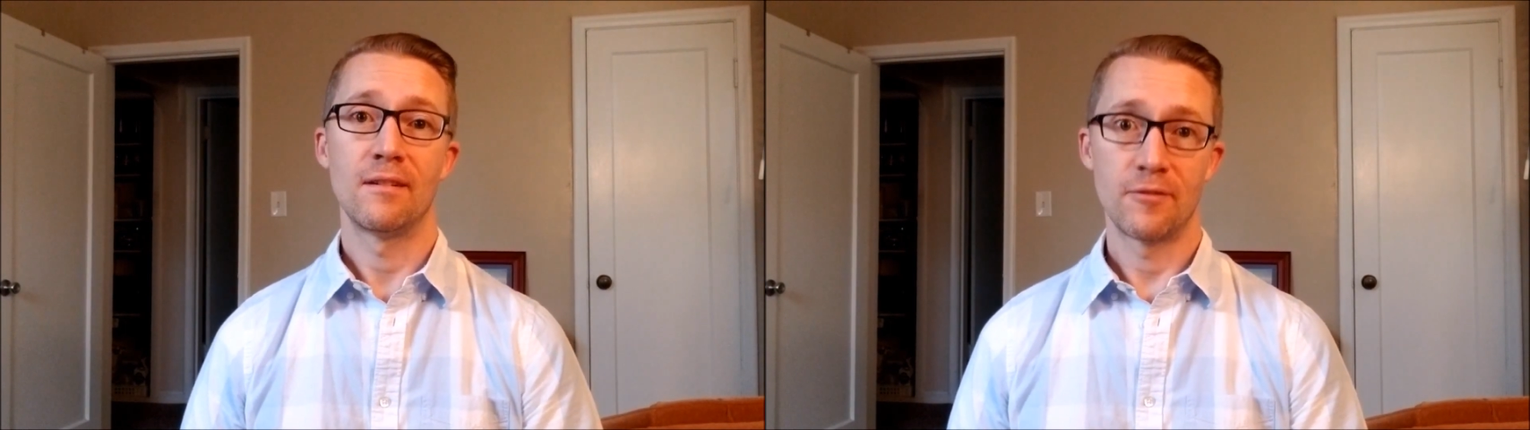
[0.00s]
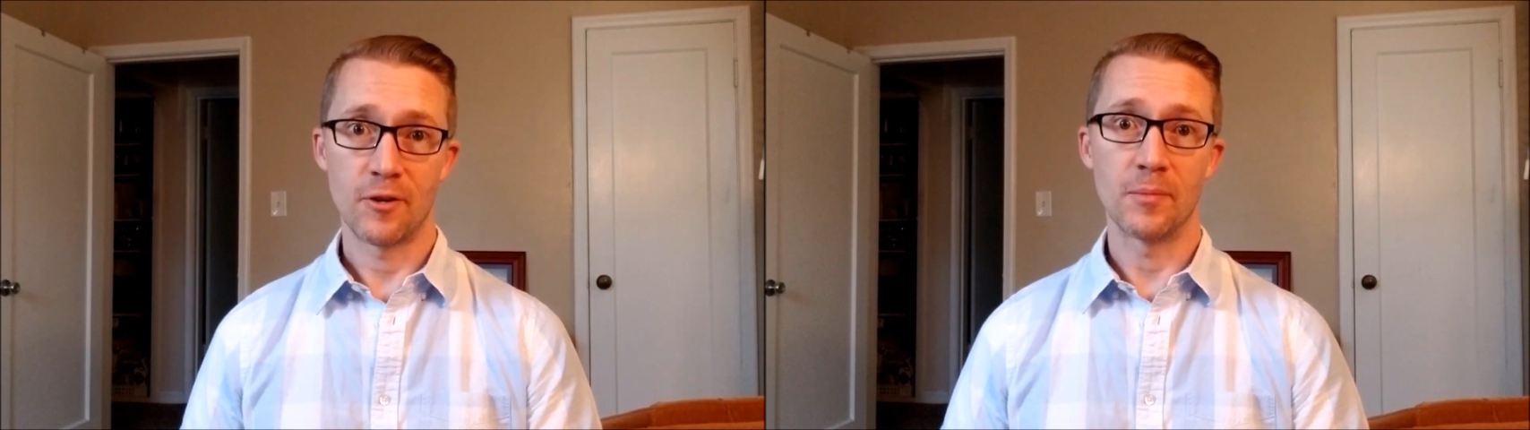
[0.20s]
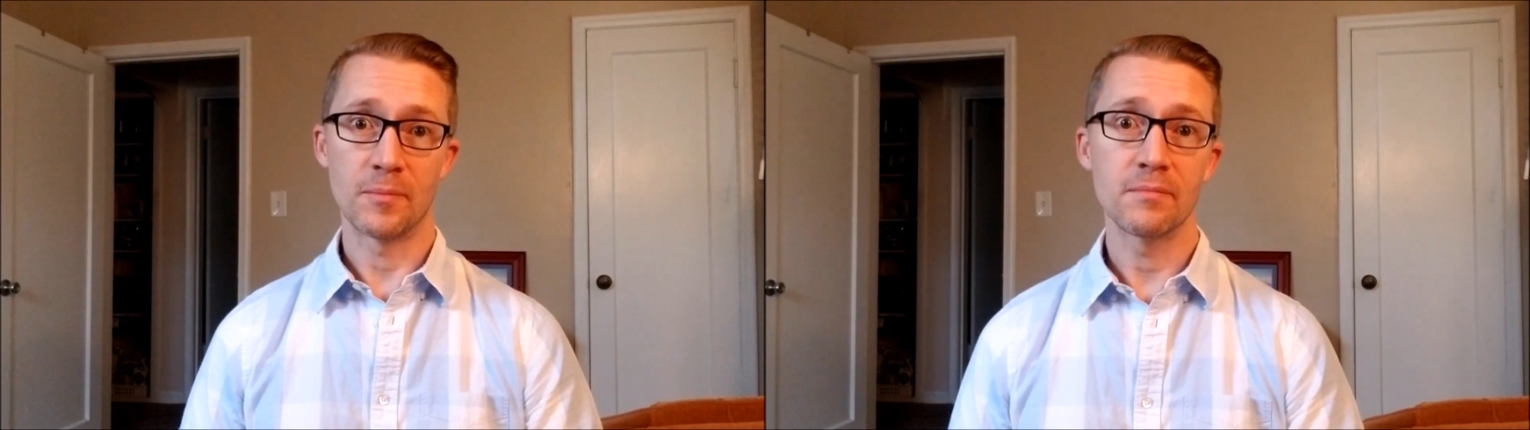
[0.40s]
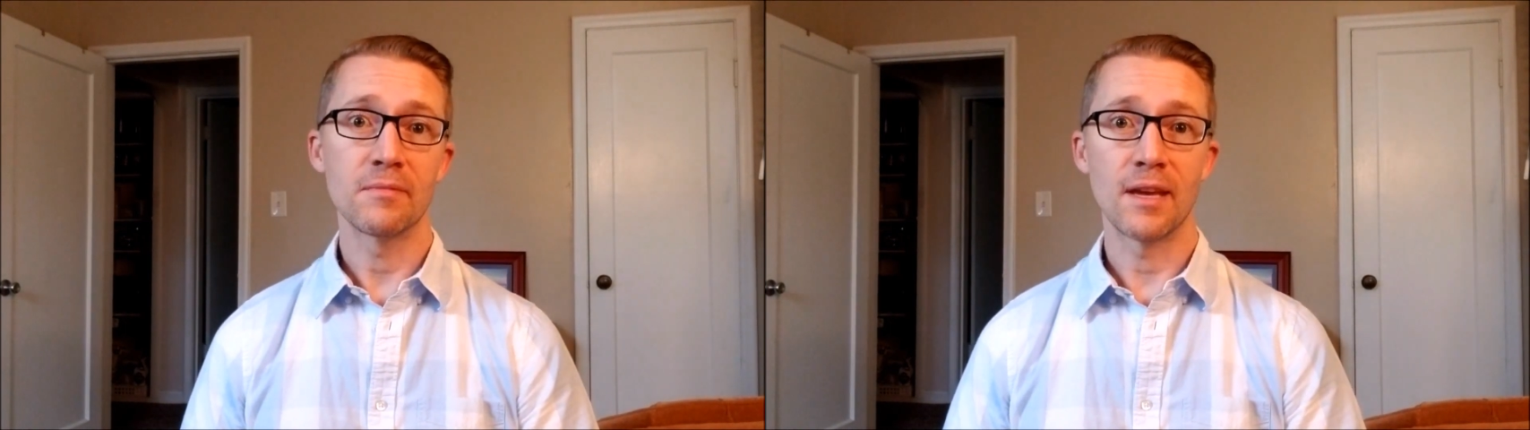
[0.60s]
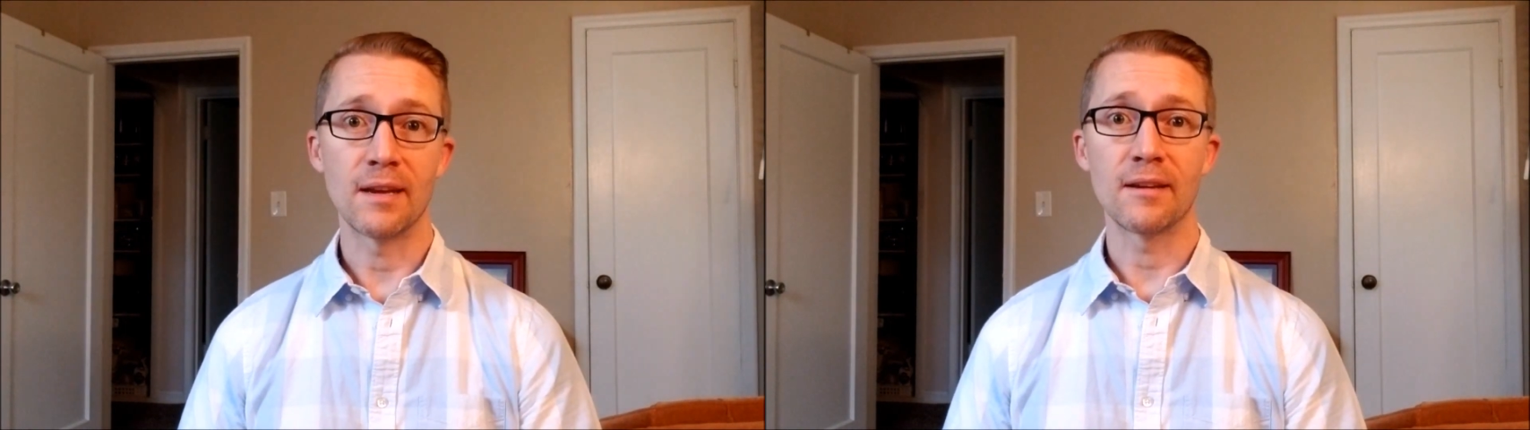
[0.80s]
from
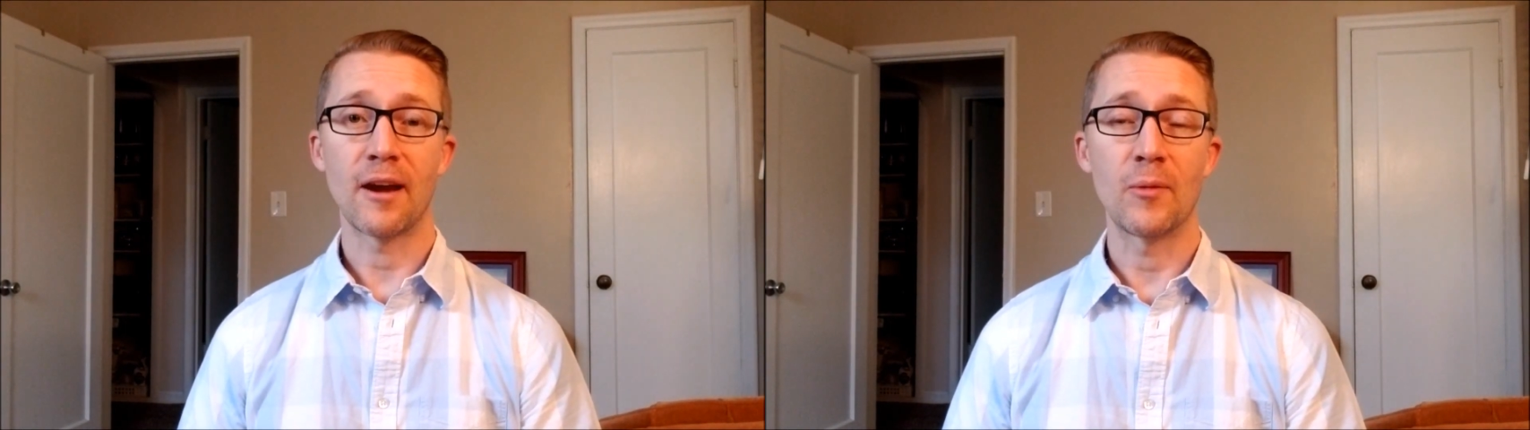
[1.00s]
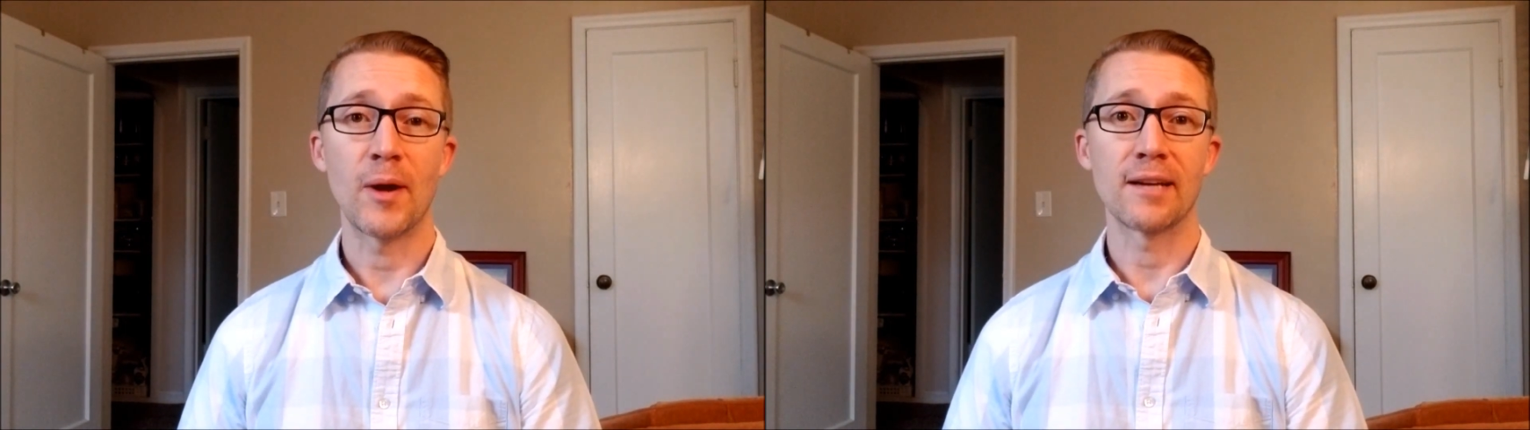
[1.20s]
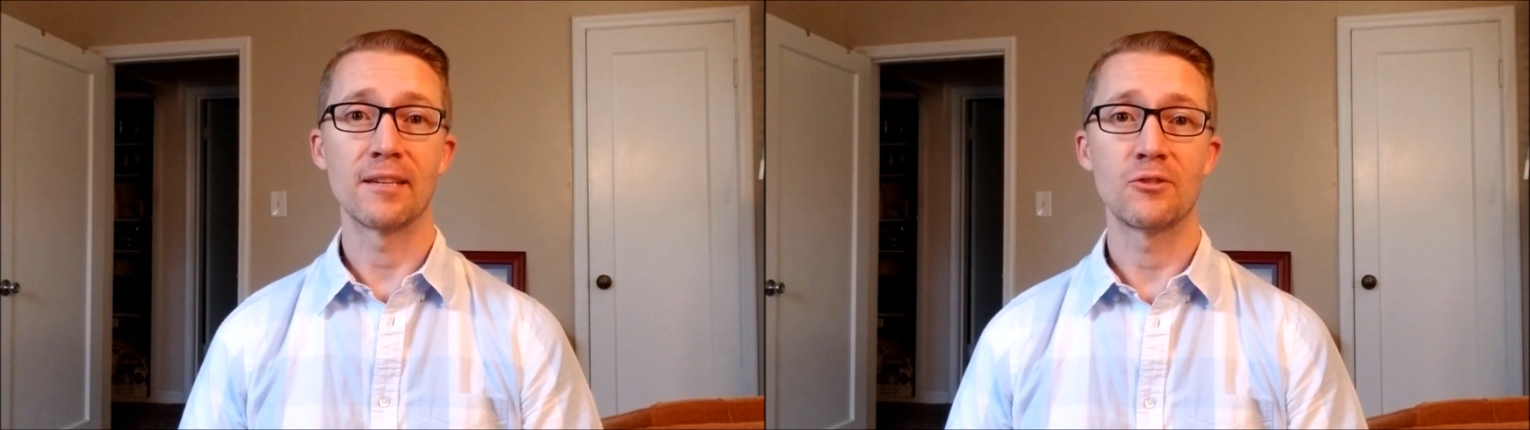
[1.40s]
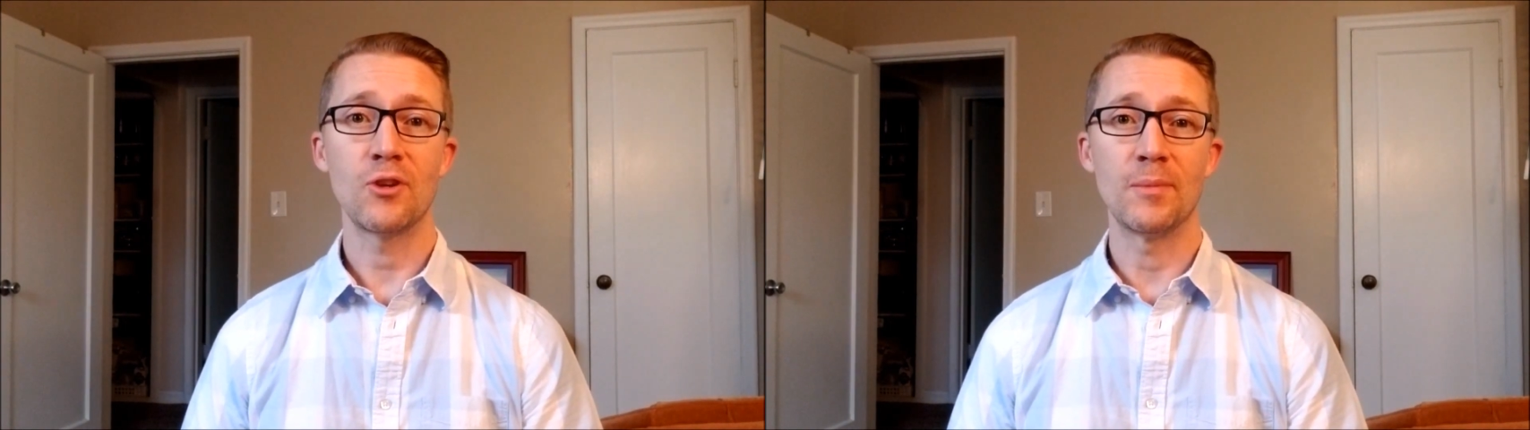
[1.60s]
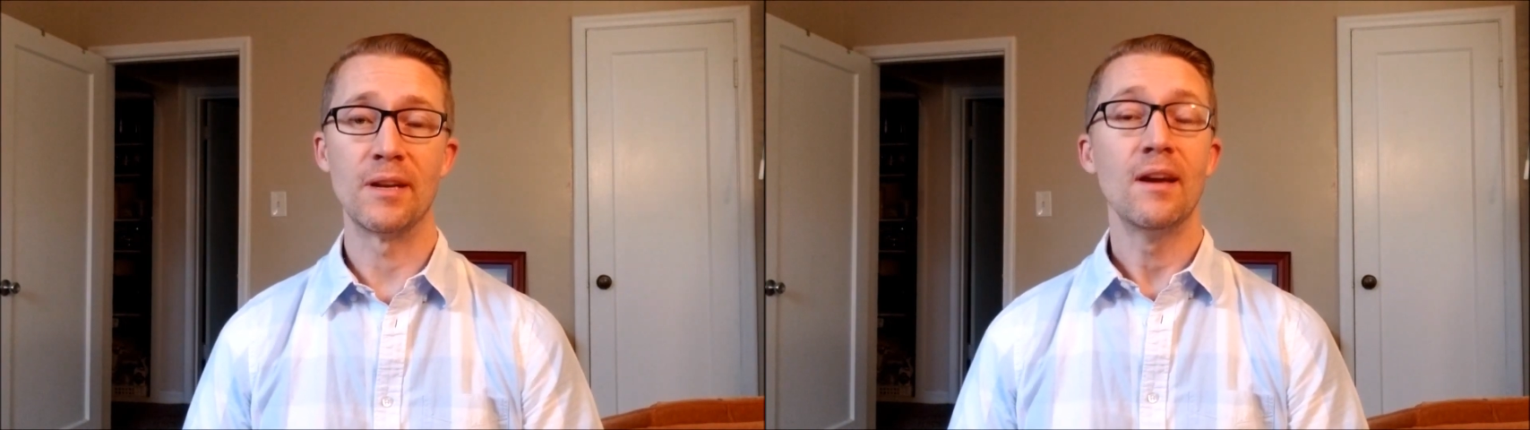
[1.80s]
getting chiropractic
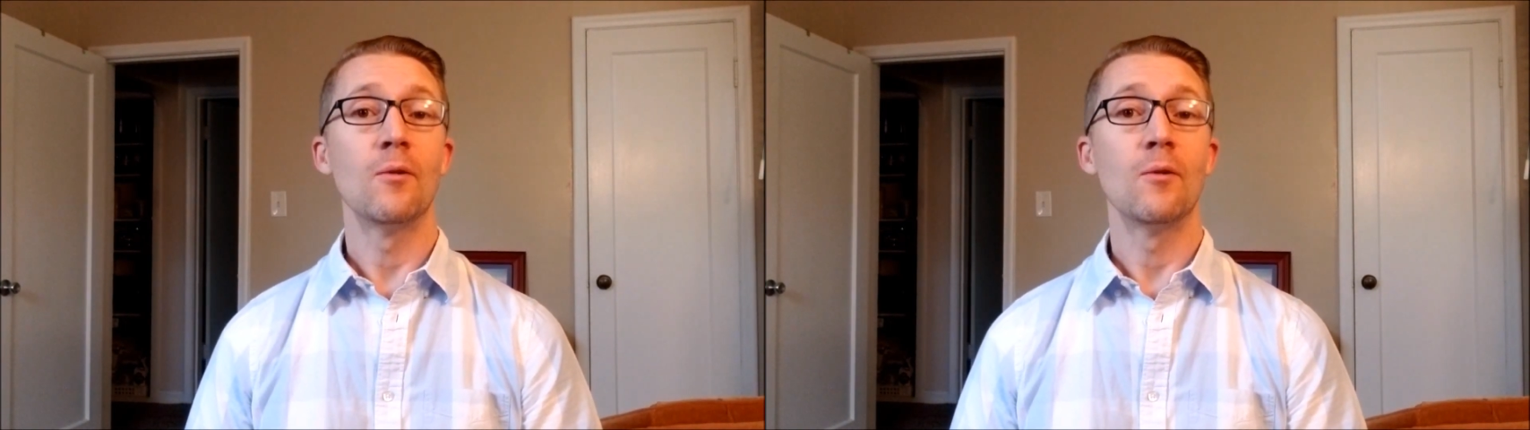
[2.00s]
treatment.